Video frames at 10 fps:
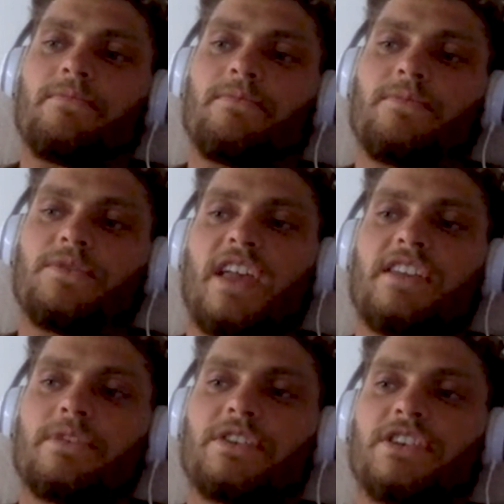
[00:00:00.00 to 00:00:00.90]
say you
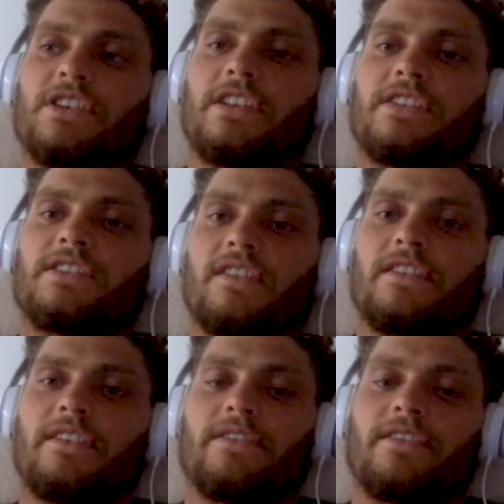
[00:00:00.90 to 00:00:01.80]
wish you did something
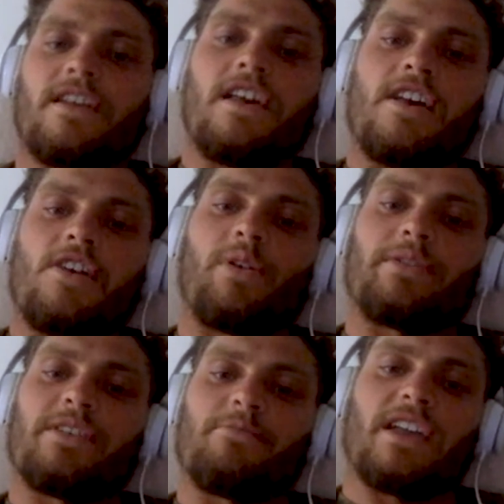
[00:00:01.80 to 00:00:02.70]
different. Probably the
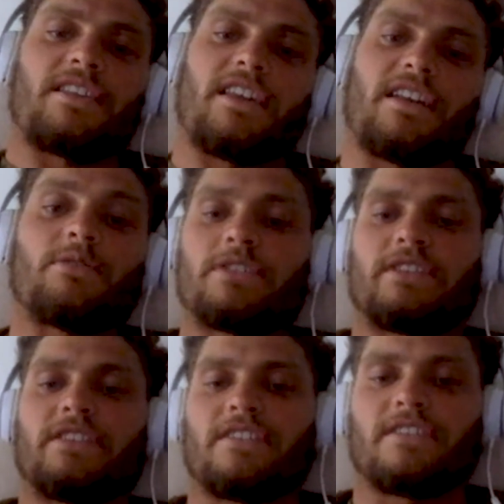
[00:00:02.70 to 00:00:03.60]
main thing, I would
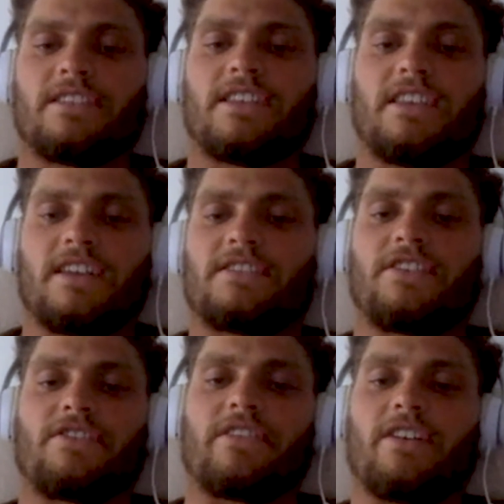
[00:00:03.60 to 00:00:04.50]
not get
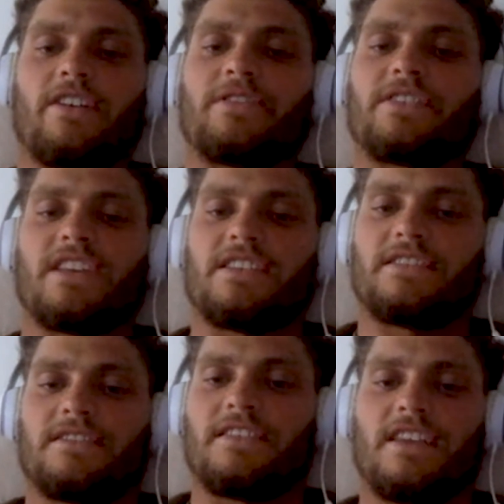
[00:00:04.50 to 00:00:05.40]
surgery overseas
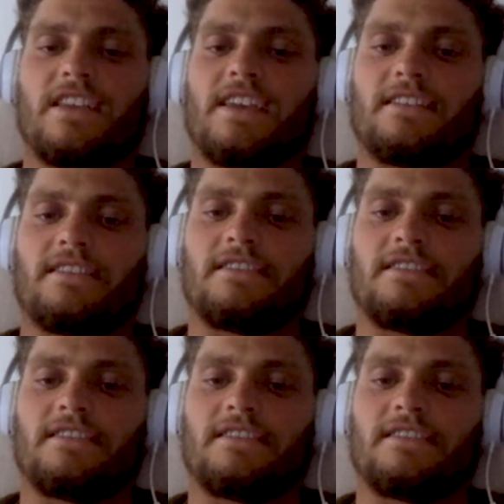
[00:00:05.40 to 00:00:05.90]
again.